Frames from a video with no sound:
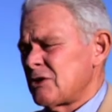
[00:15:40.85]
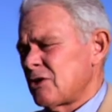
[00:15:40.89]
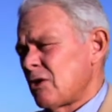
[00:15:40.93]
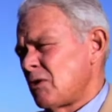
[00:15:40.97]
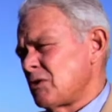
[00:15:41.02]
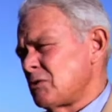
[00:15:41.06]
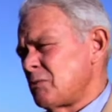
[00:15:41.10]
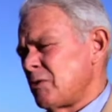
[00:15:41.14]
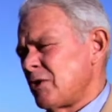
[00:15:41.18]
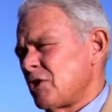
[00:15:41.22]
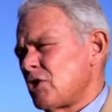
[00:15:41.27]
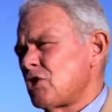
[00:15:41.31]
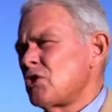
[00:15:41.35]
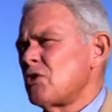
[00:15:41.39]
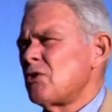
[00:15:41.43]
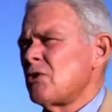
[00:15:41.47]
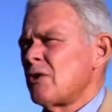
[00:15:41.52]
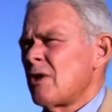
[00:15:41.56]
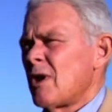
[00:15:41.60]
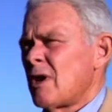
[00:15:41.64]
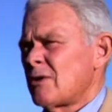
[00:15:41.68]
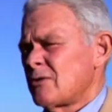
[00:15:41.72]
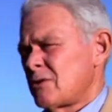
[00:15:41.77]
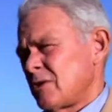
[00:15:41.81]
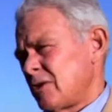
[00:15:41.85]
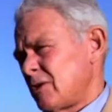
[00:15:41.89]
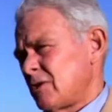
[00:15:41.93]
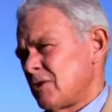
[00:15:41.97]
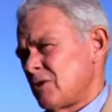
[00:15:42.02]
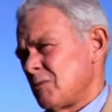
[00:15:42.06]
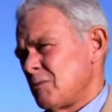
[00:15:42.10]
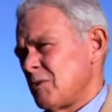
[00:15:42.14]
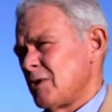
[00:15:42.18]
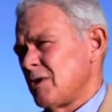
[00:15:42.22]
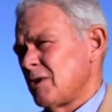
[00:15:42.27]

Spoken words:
always been a curiosity to me